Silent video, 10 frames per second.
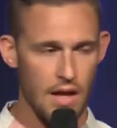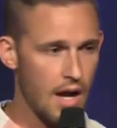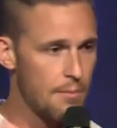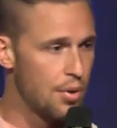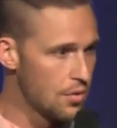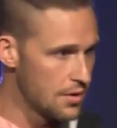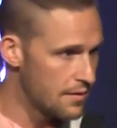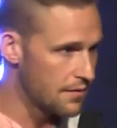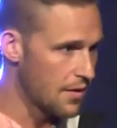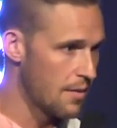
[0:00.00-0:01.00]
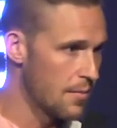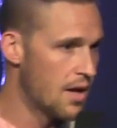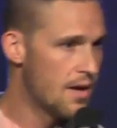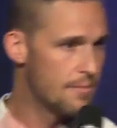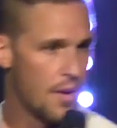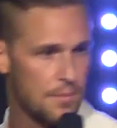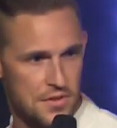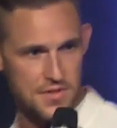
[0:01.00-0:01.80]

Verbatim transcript: and I pulled it from bumper